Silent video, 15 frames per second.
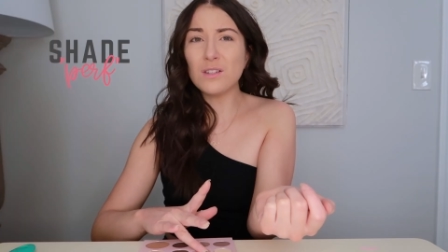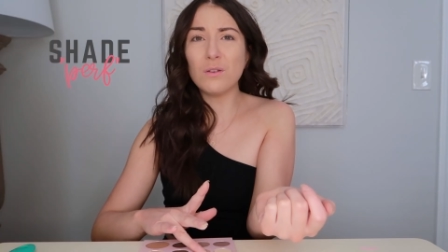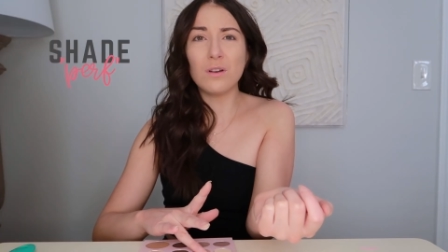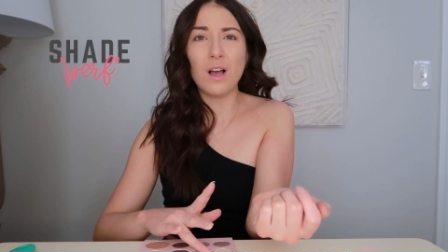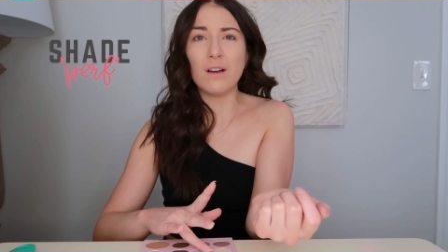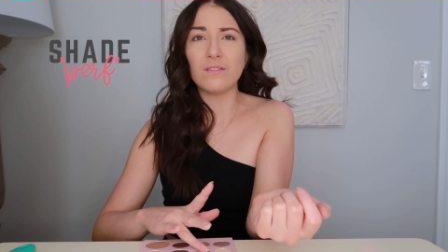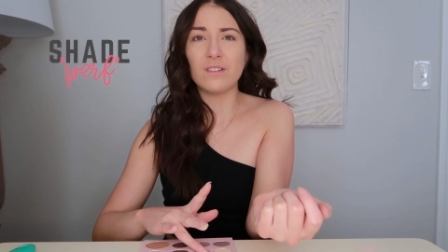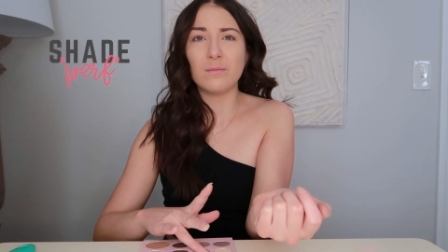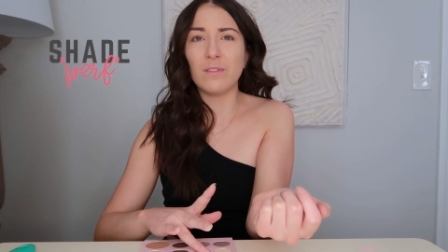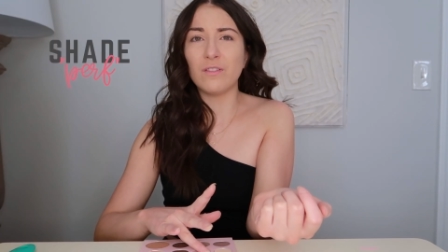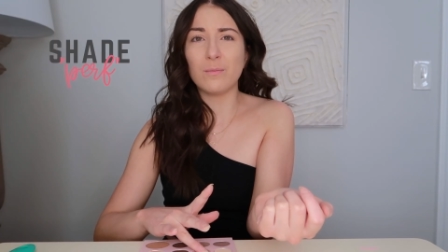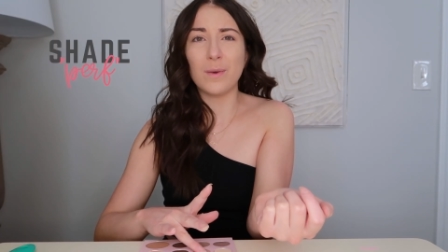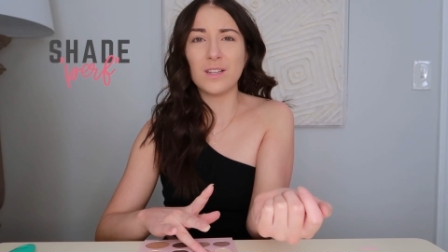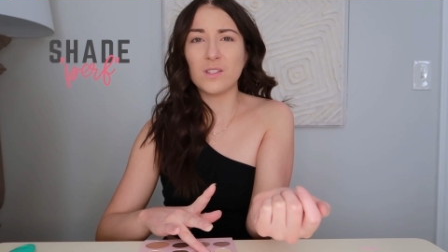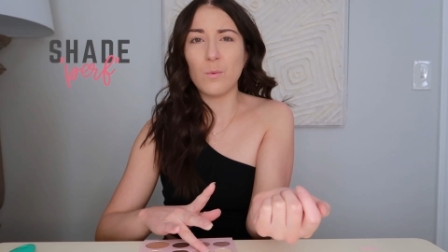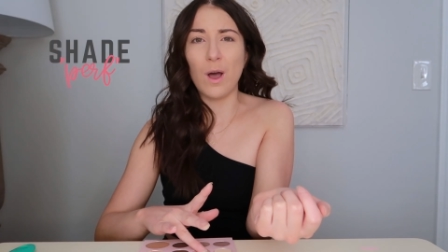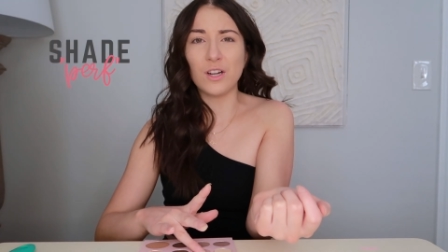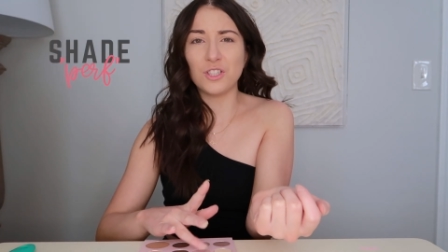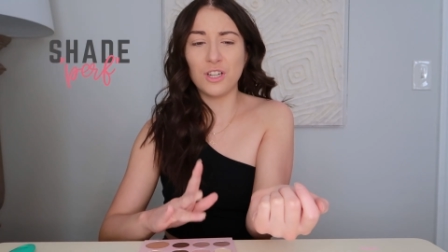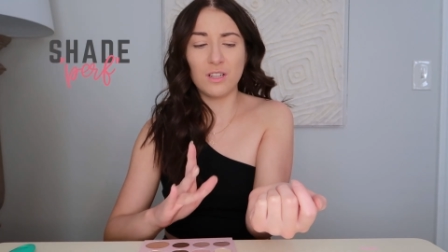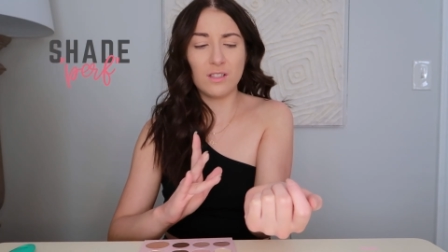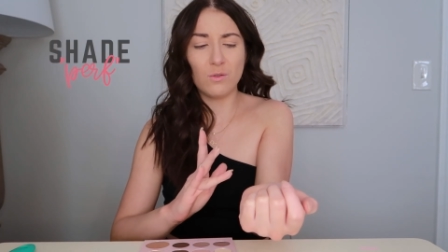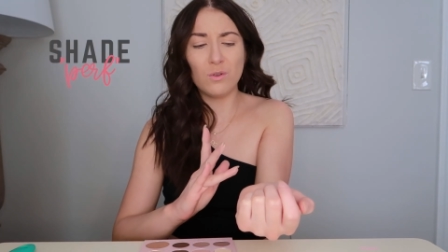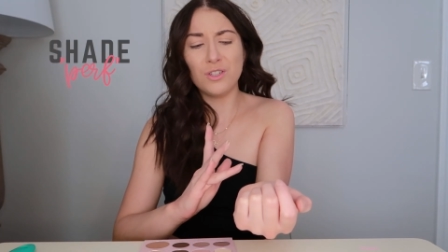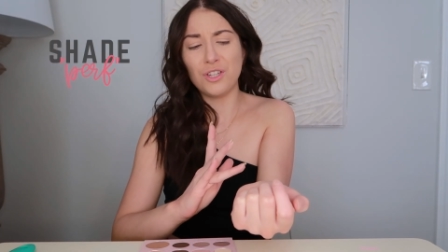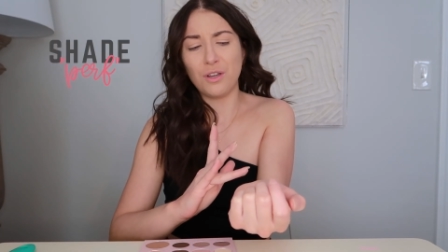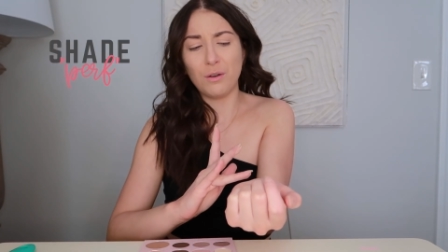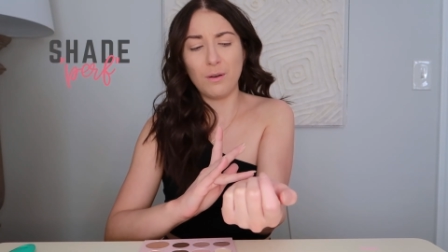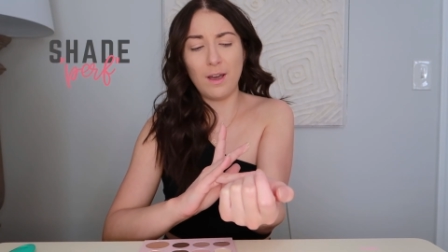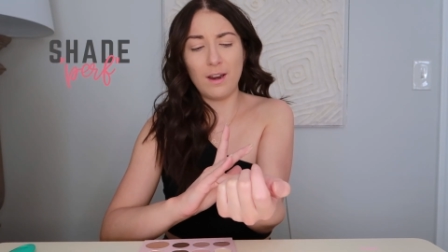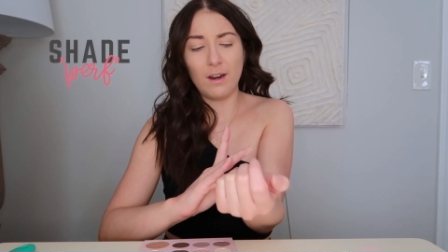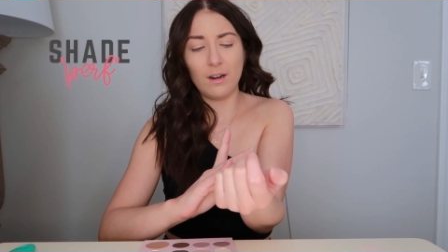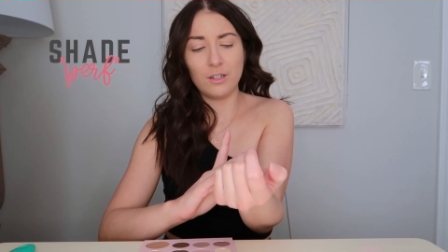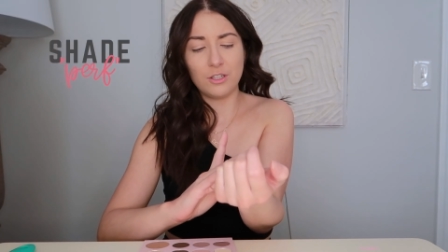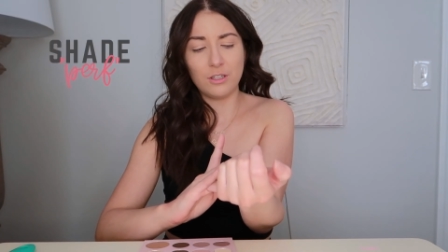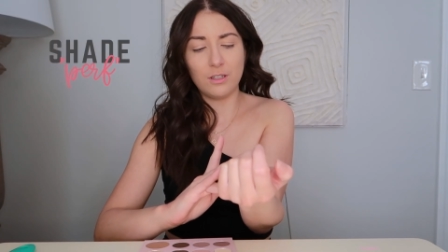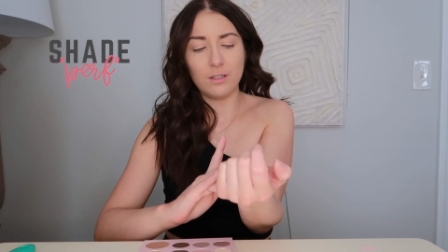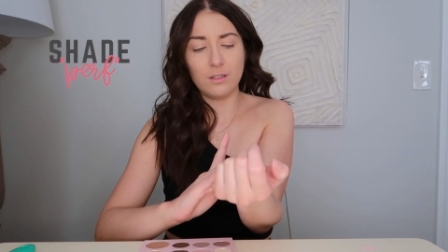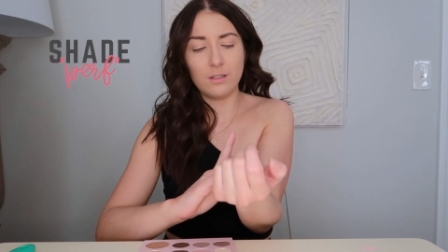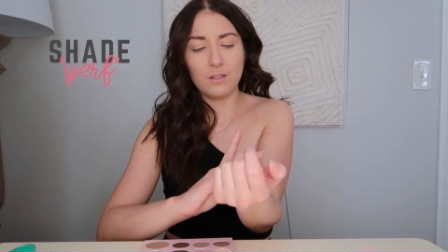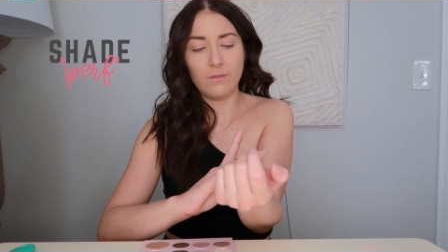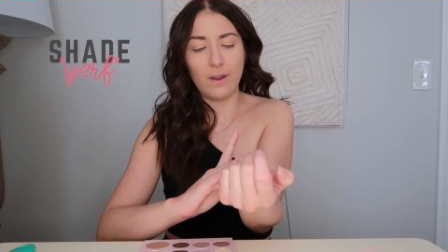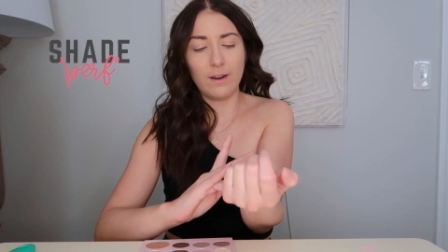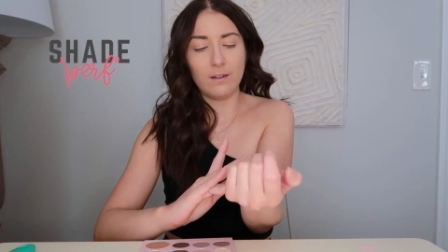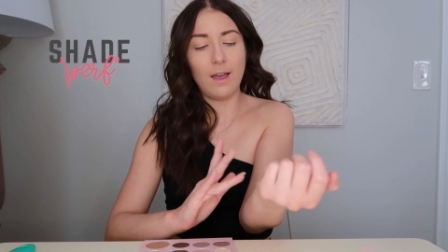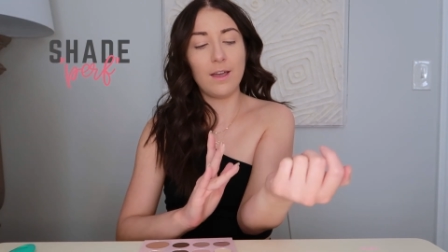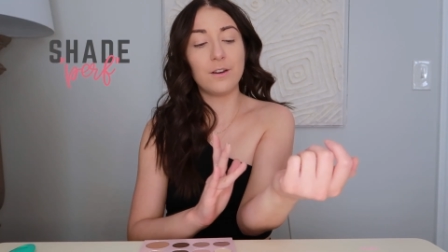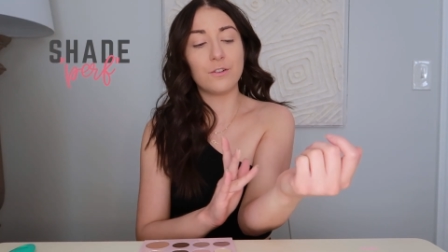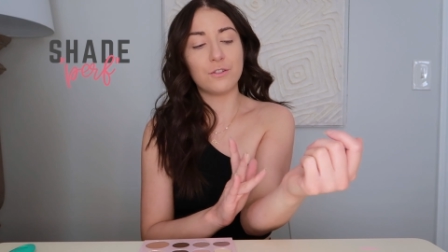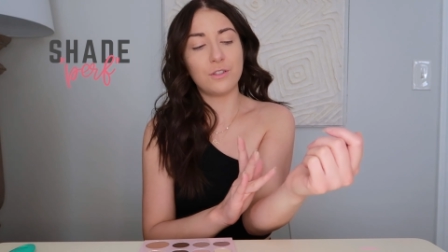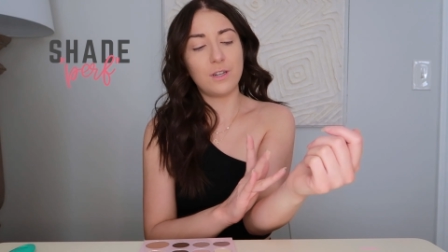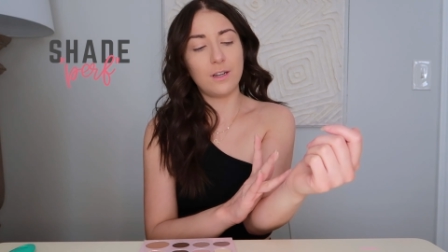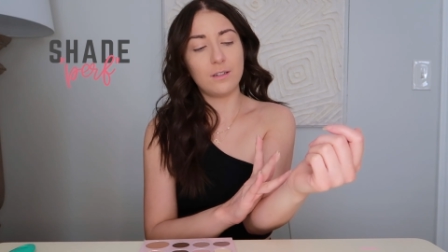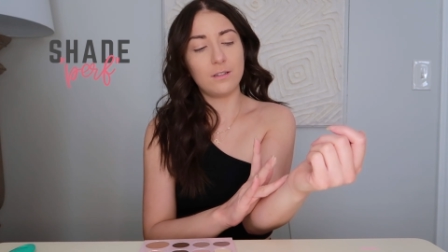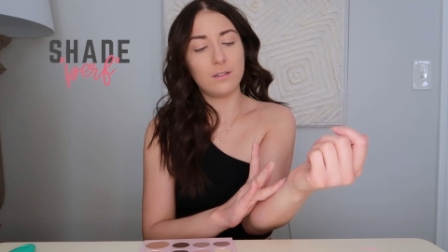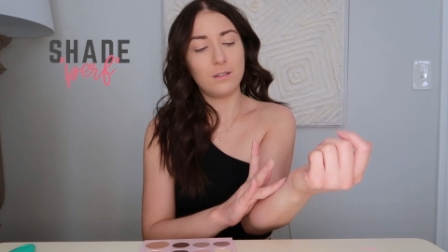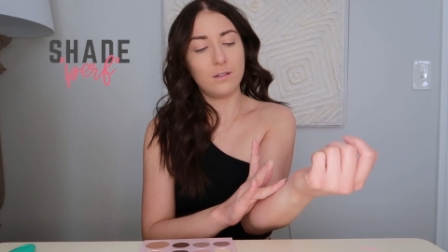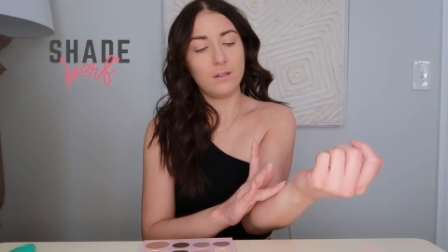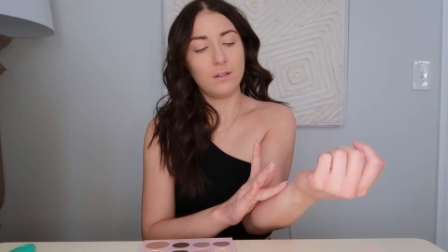don't come for me for my swatches, or do. It's fine. I understand.